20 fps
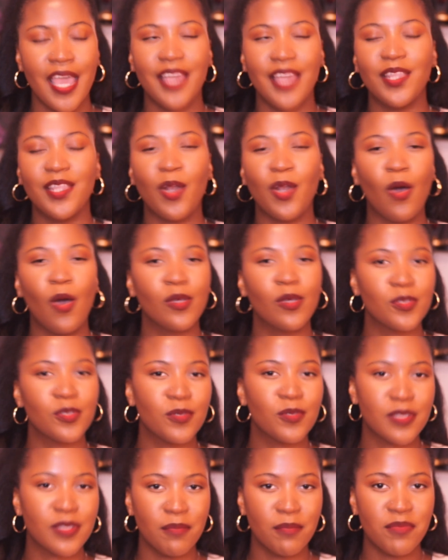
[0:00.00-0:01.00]
and then
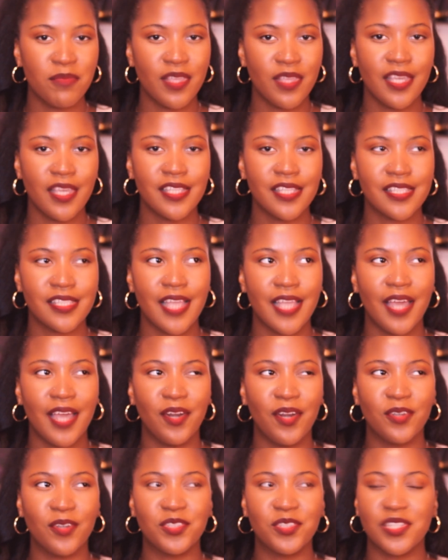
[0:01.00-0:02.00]
also some things
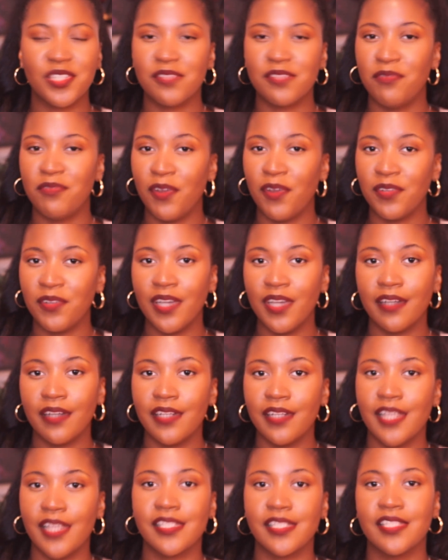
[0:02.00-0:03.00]
that are just very
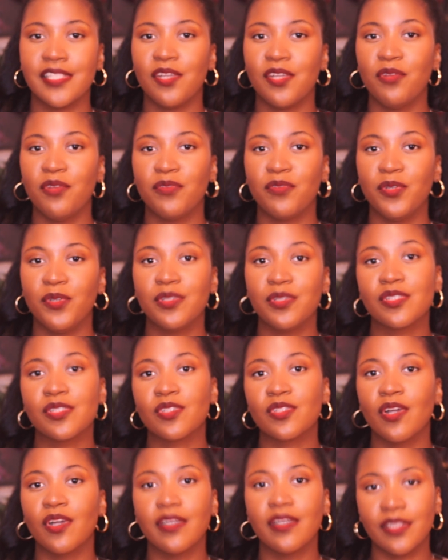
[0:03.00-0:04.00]
unnecessary for you to
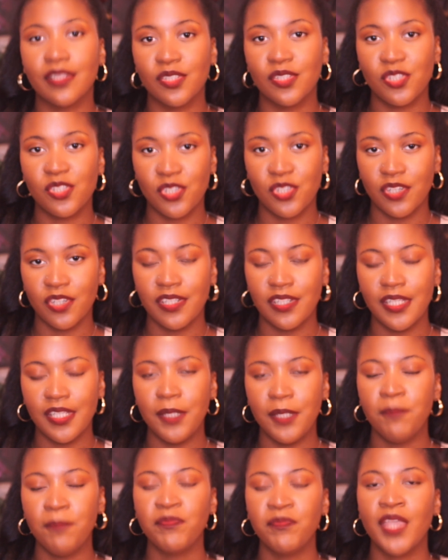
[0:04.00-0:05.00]
start this
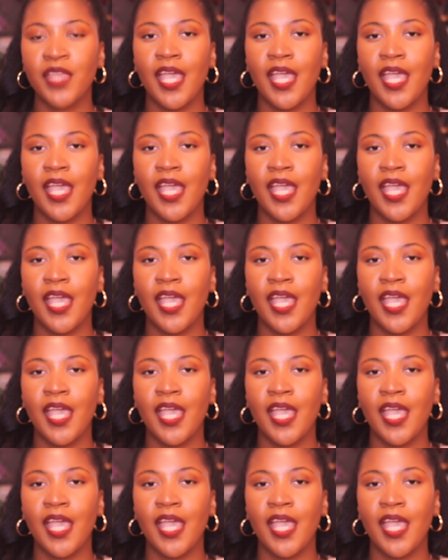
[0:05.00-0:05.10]
journey.